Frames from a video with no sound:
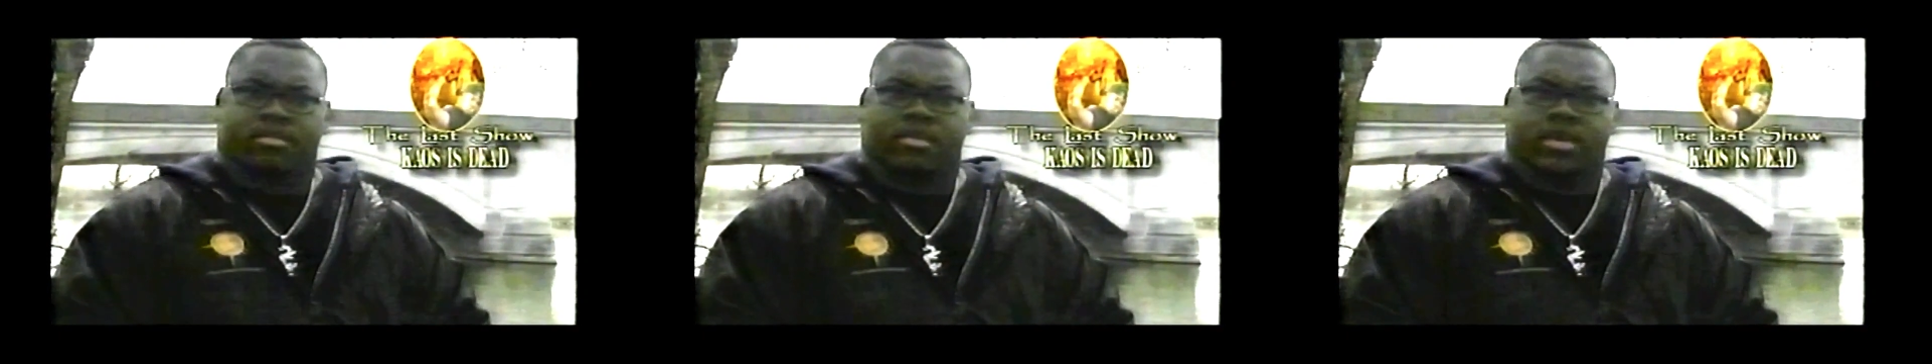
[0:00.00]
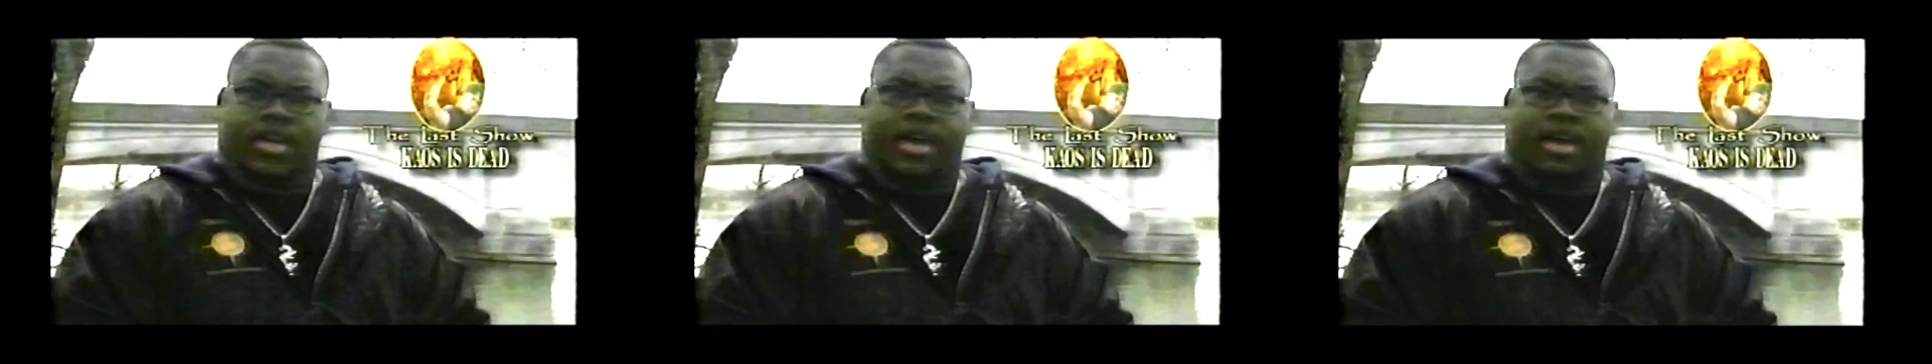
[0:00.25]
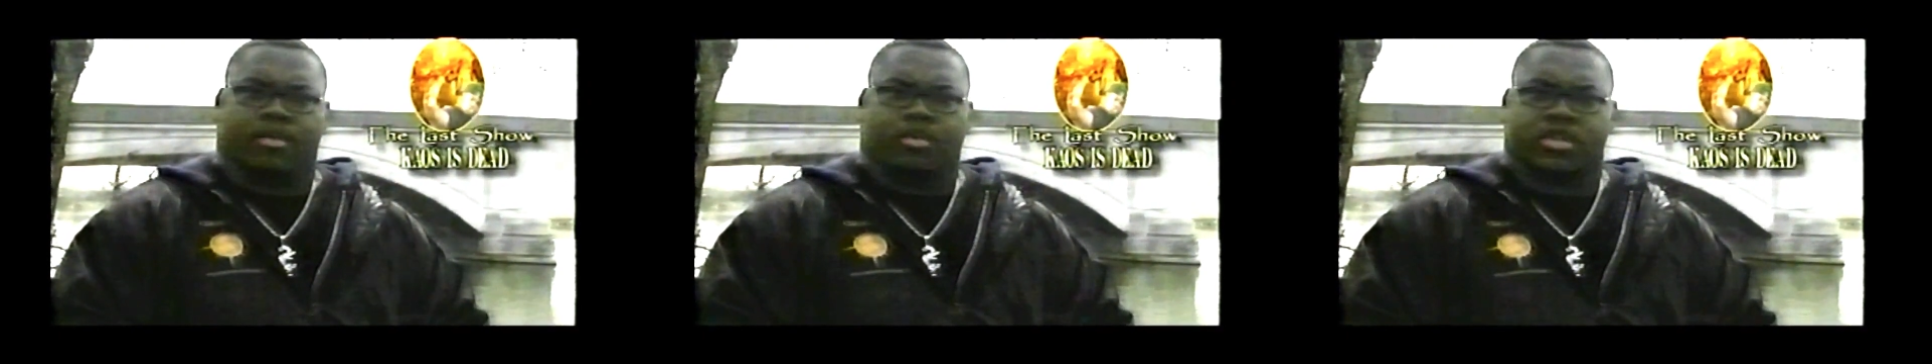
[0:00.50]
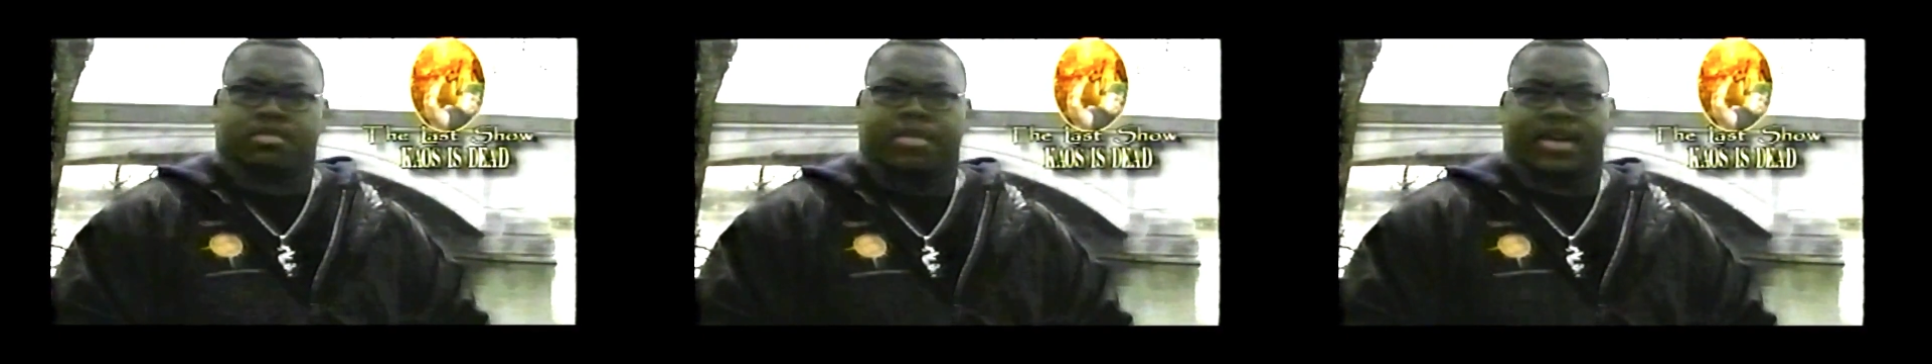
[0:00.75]
Yeah, which is
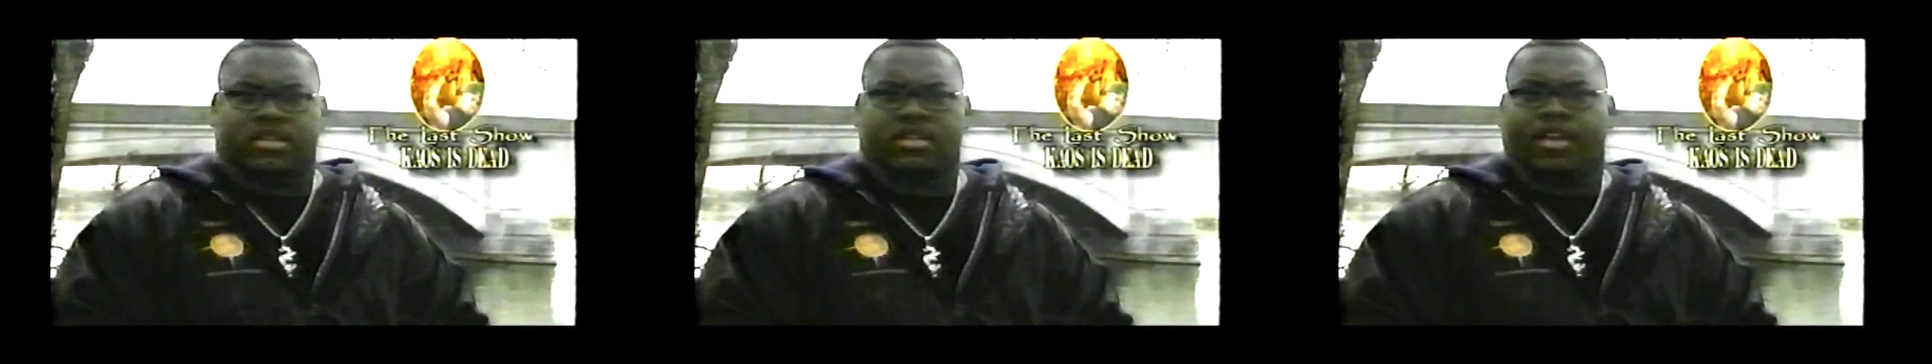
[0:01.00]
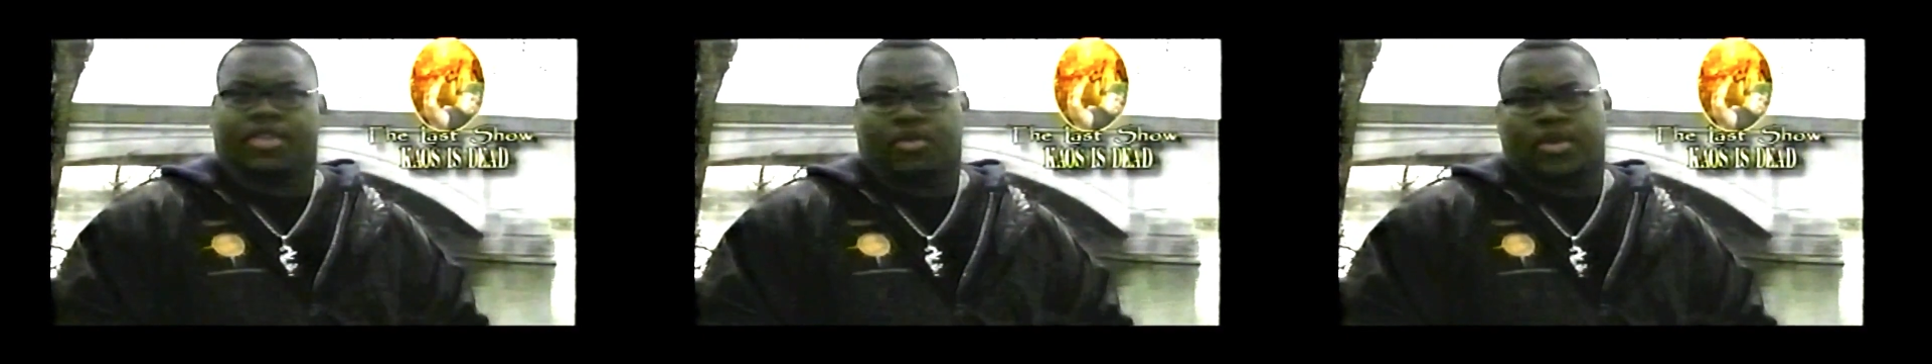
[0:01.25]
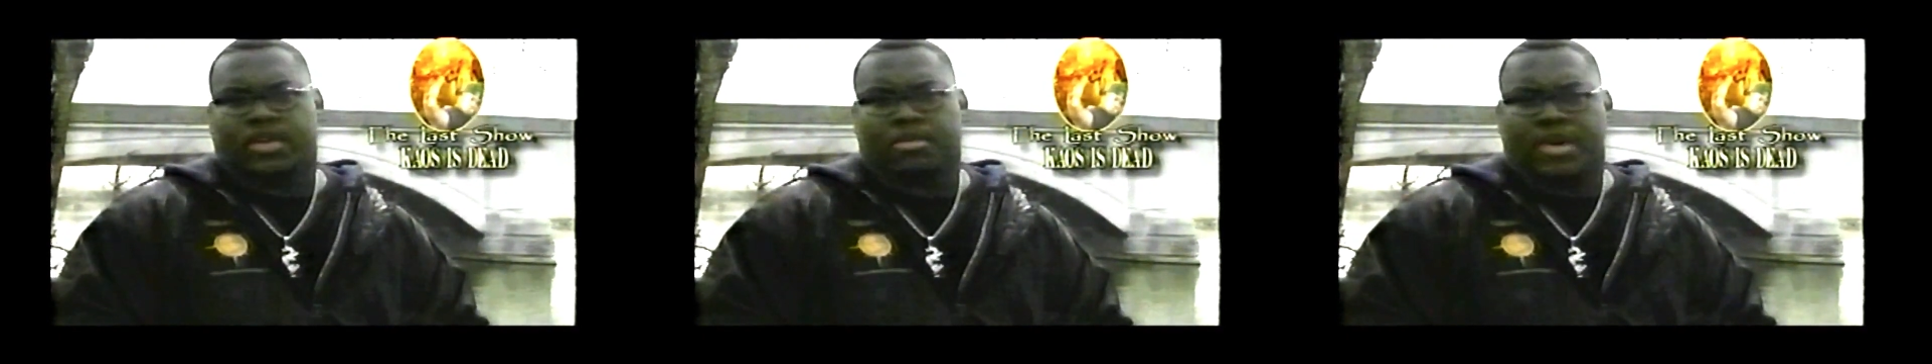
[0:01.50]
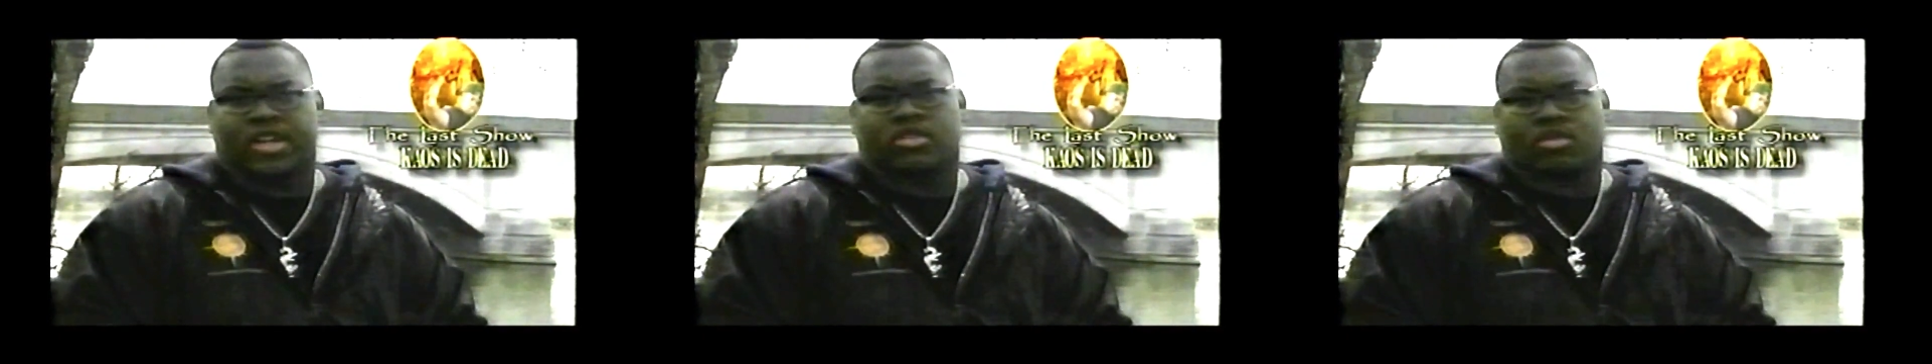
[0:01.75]
basically a
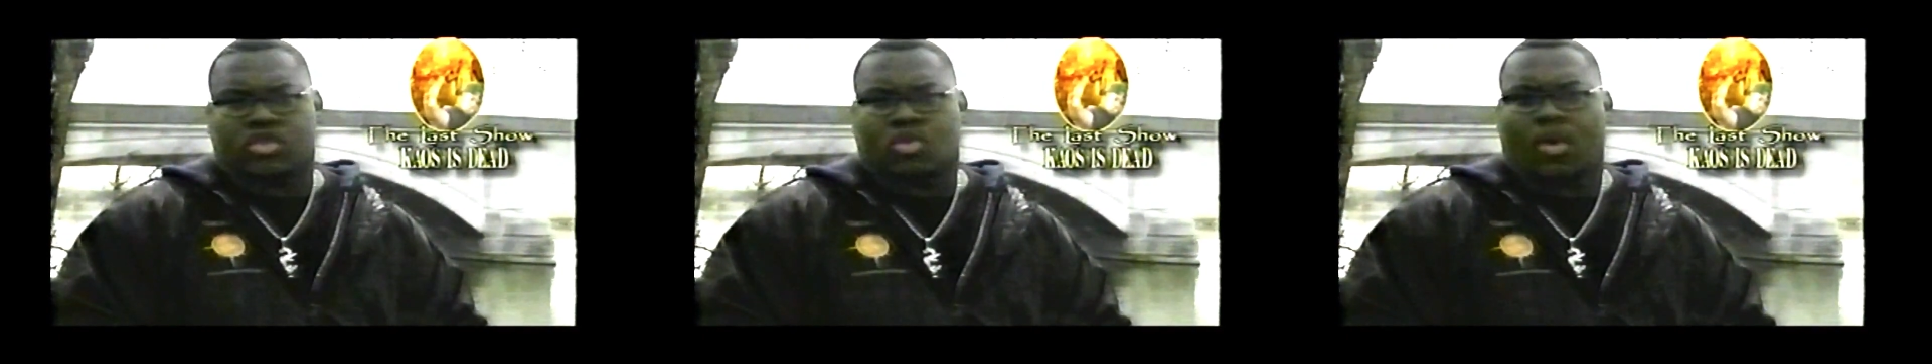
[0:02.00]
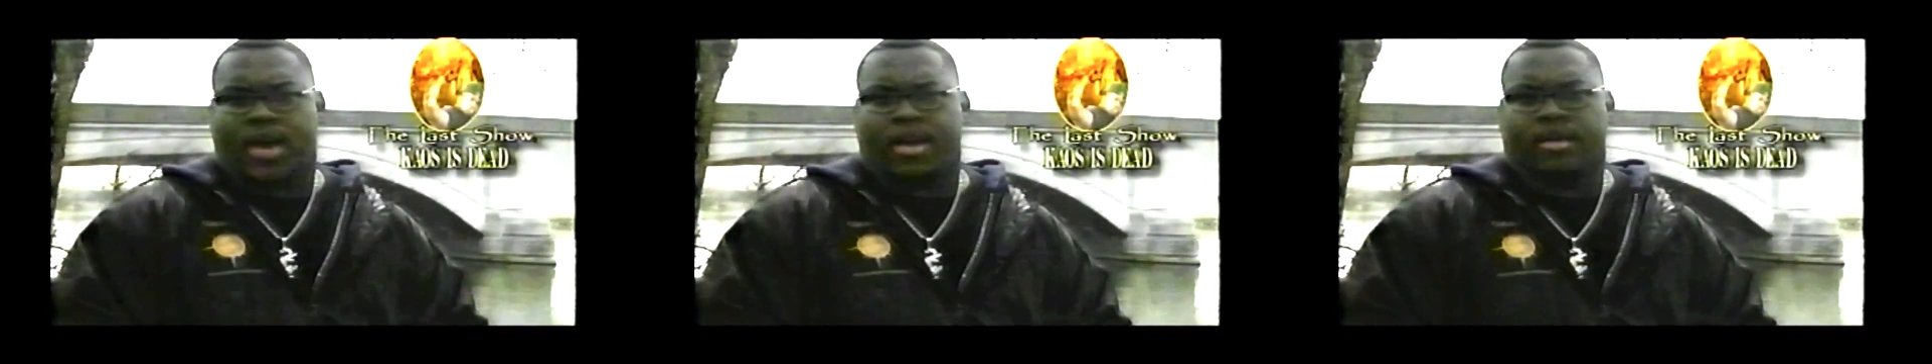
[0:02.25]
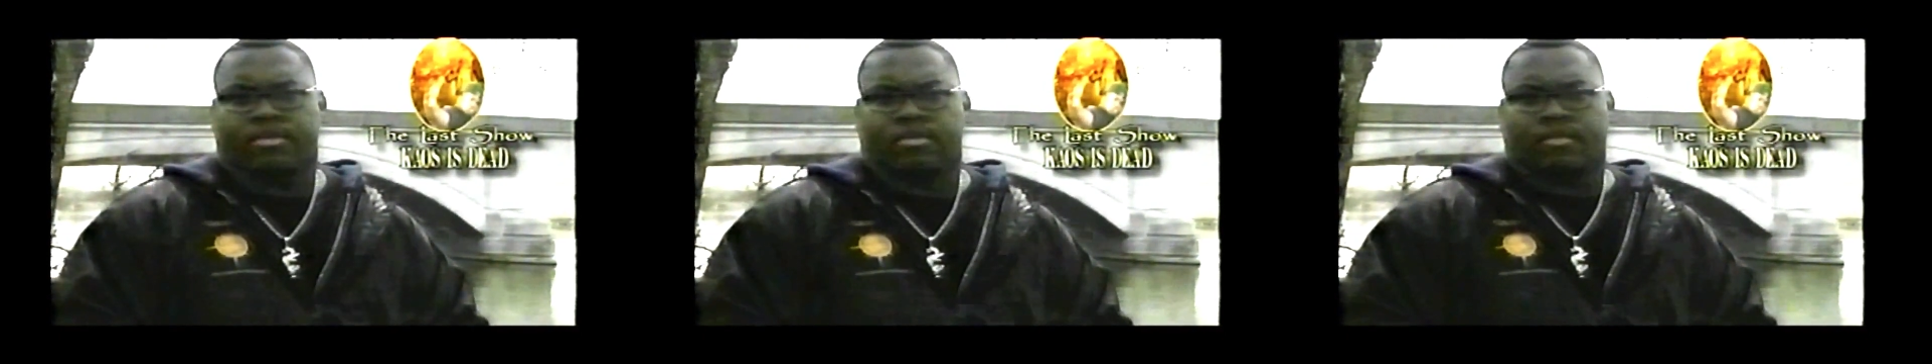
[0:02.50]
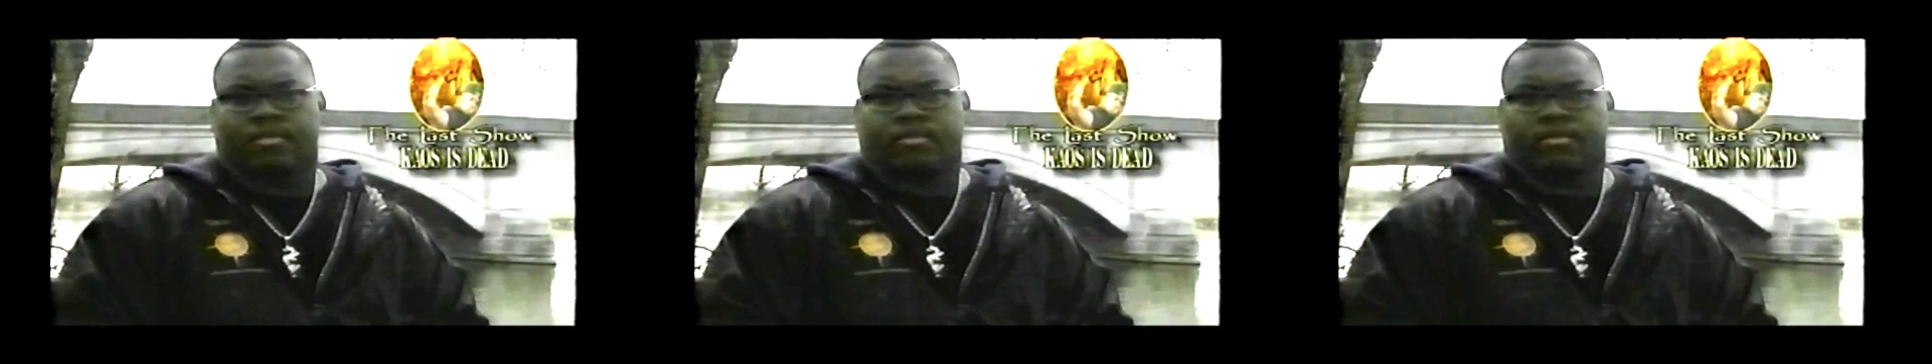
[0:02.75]
3-dimensional square.
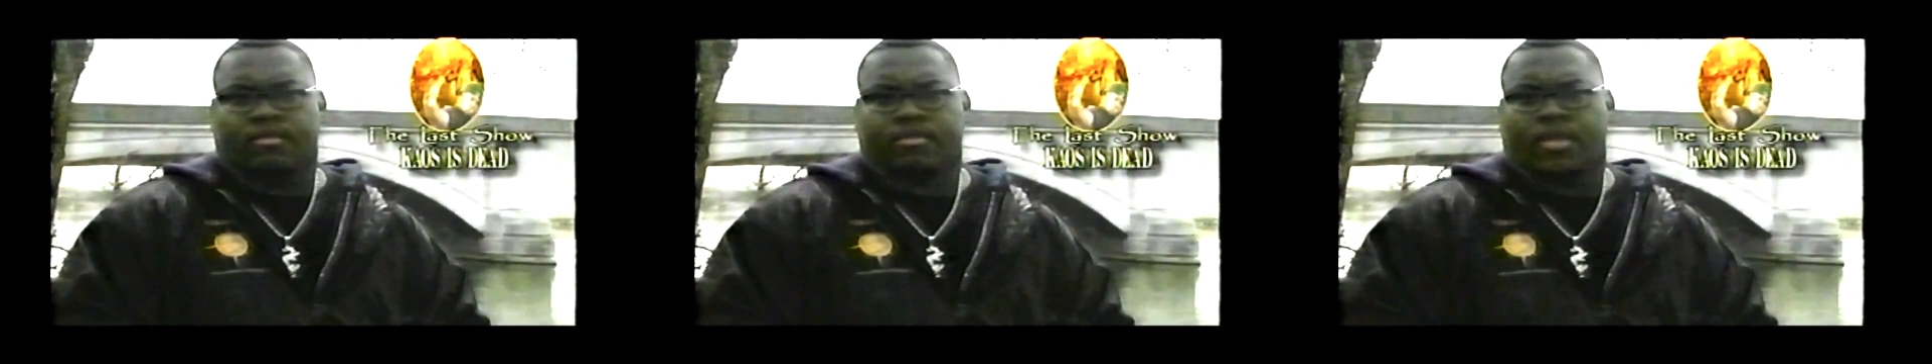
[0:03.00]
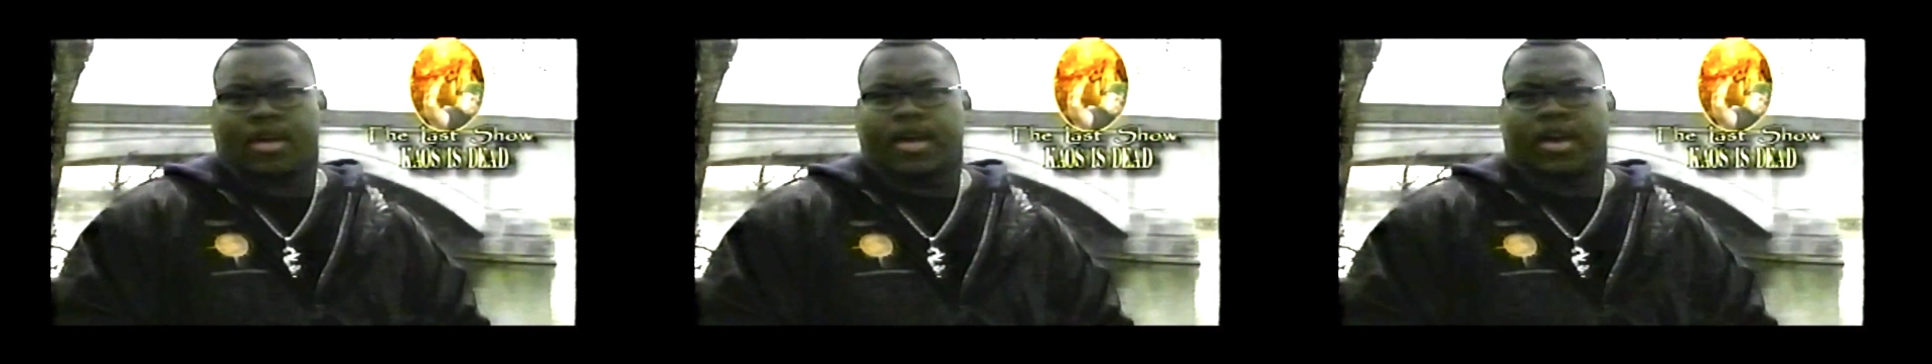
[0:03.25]
A